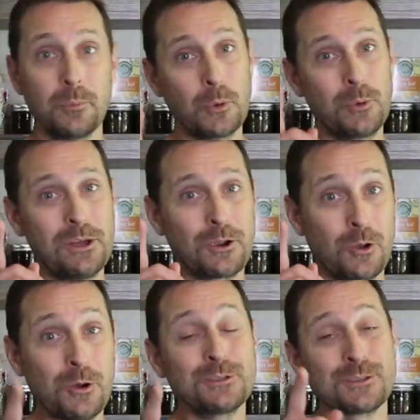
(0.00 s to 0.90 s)
But we are
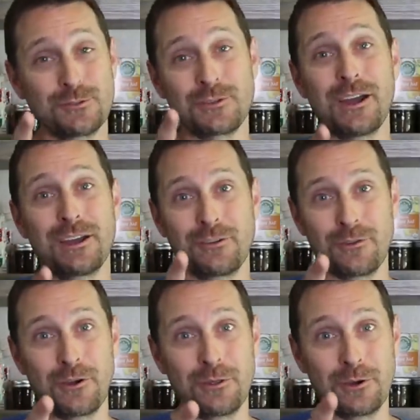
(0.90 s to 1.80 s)
going to try to
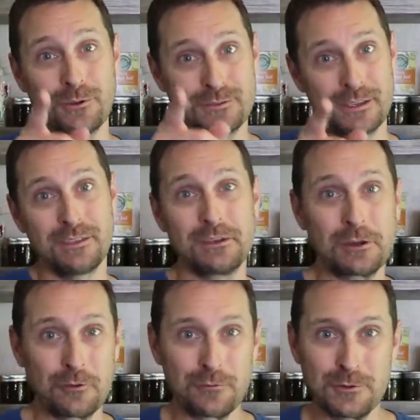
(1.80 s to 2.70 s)
grow those in the
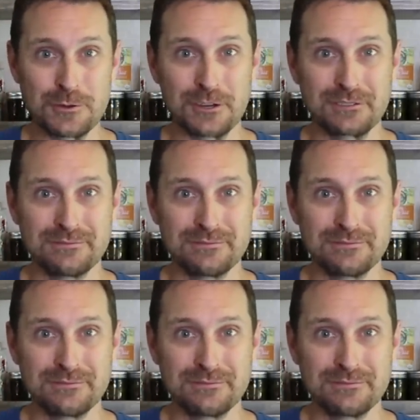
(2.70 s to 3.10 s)
near future.